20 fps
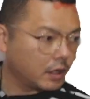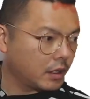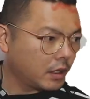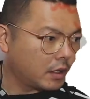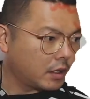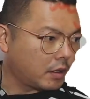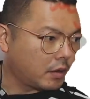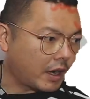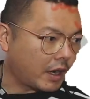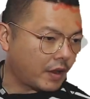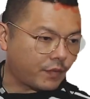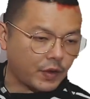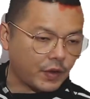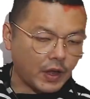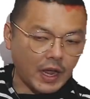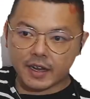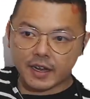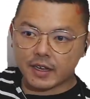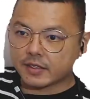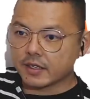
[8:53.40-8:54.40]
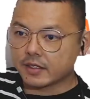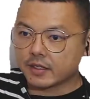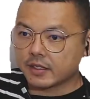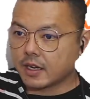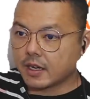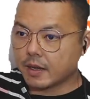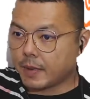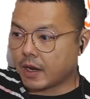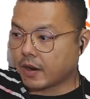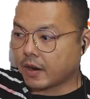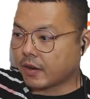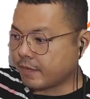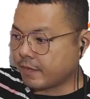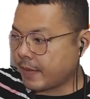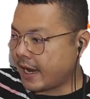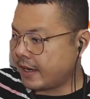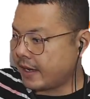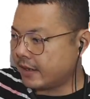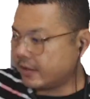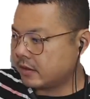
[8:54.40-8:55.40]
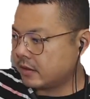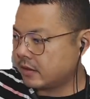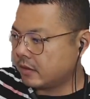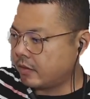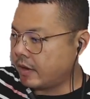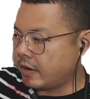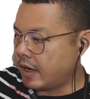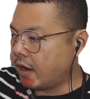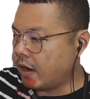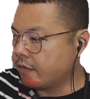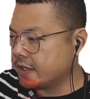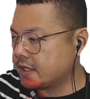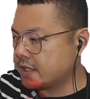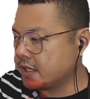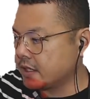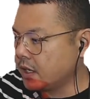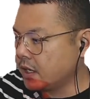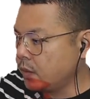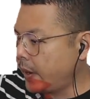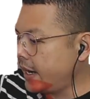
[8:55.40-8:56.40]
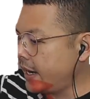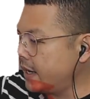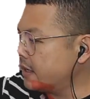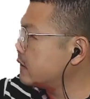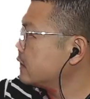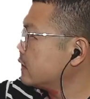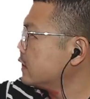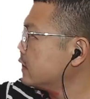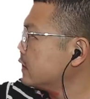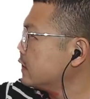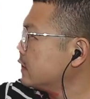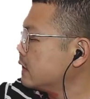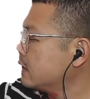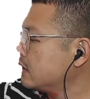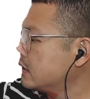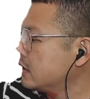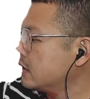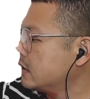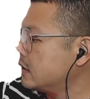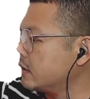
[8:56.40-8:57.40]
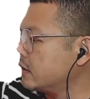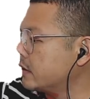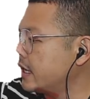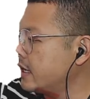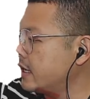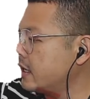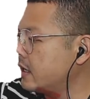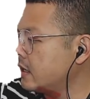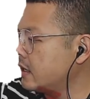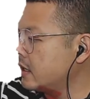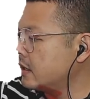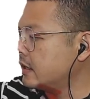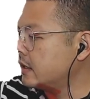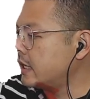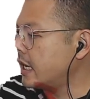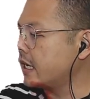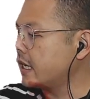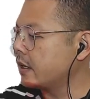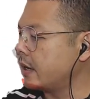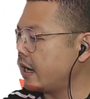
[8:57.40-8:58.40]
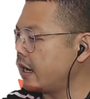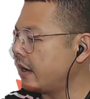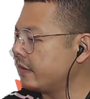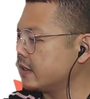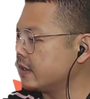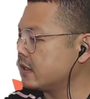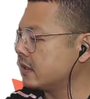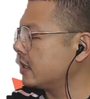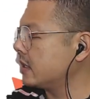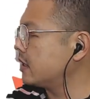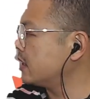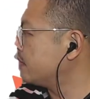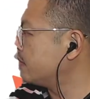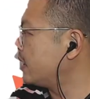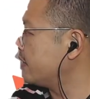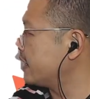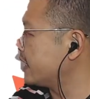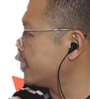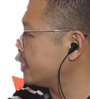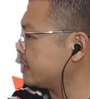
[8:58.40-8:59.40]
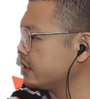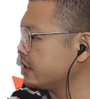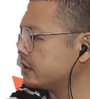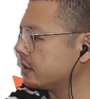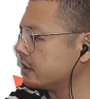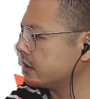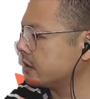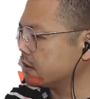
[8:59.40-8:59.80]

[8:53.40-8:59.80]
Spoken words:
Right? If you hang a certain amount of mass, right, of a certain weight, okay, then it will have a certain amount of extension.